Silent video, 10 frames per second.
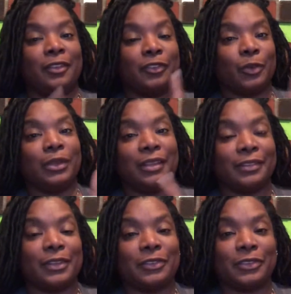So
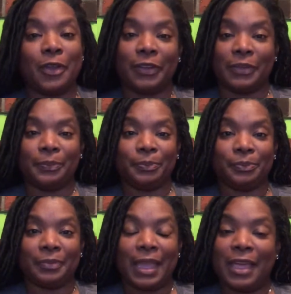let's get started.
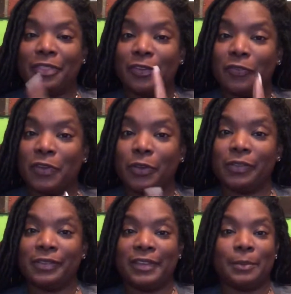The
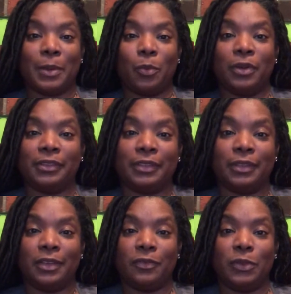first tip I wanted to
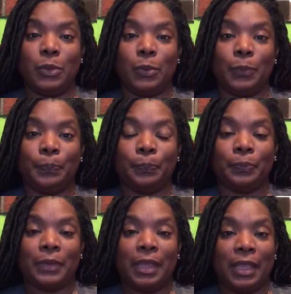give you
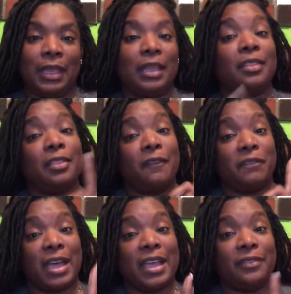in the
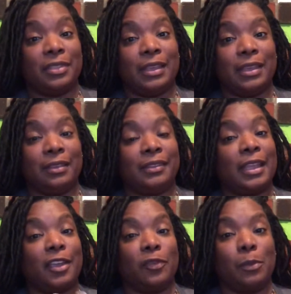five things that
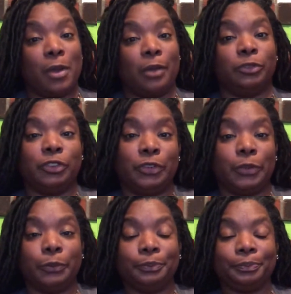every mom should
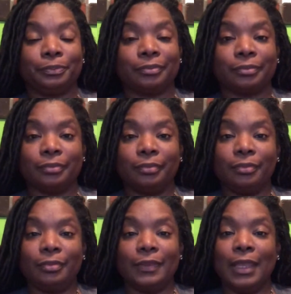know
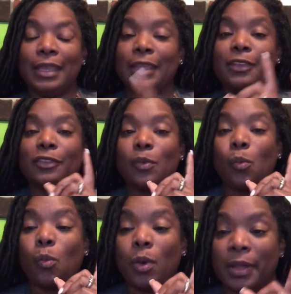is
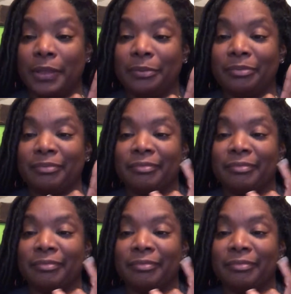one.